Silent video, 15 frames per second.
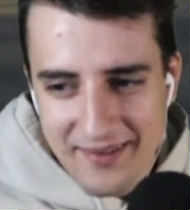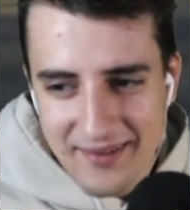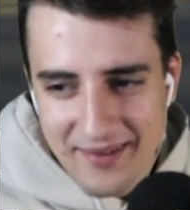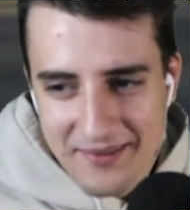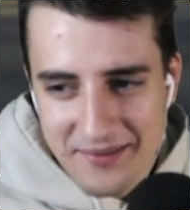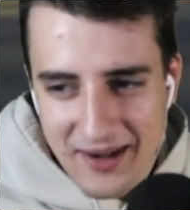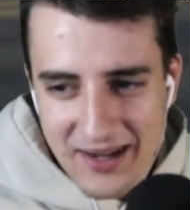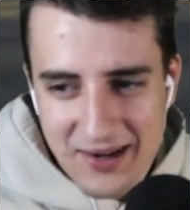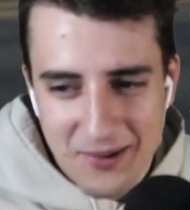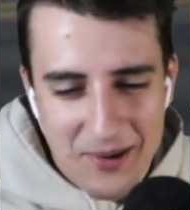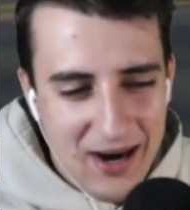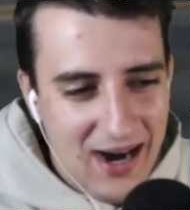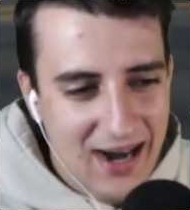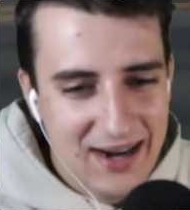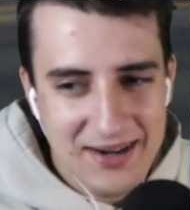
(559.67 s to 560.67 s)
If I go
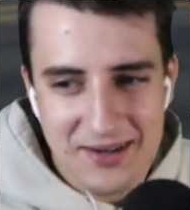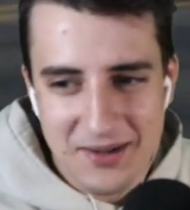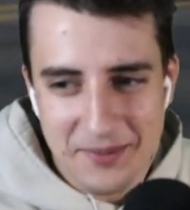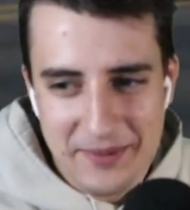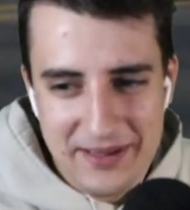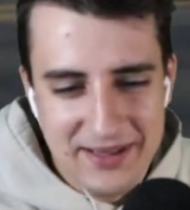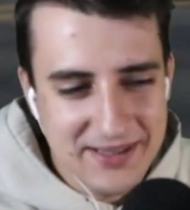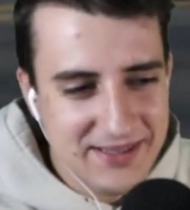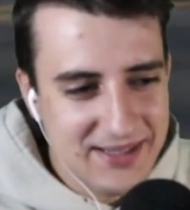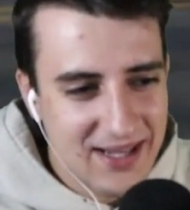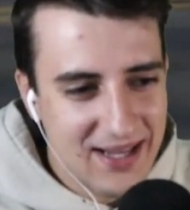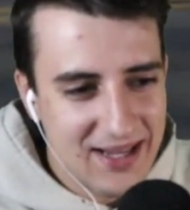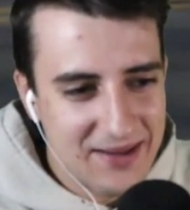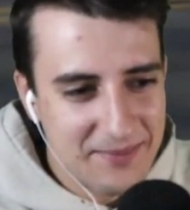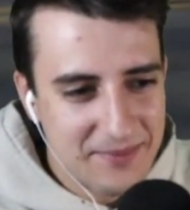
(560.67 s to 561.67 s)
higher, it'll be the
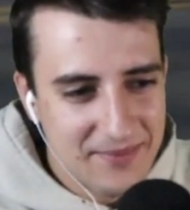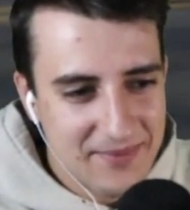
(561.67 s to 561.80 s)
same.